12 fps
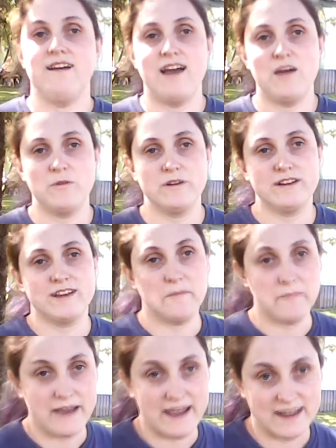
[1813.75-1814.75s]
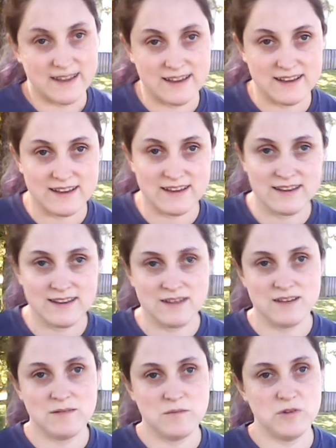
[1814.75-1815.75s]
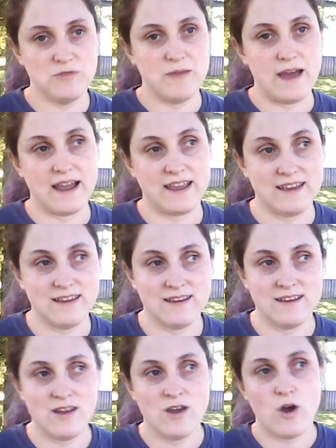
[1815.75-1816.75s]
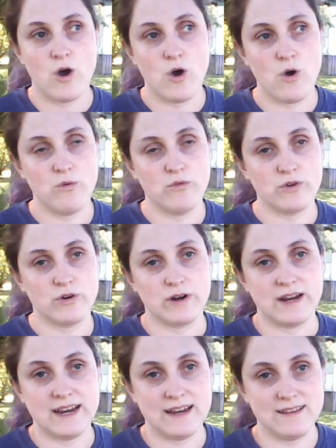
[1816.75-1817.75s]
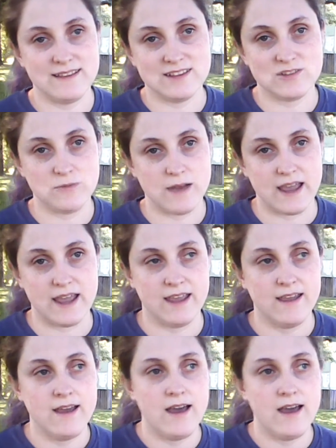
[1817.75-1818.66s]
I would come back, move back over this way,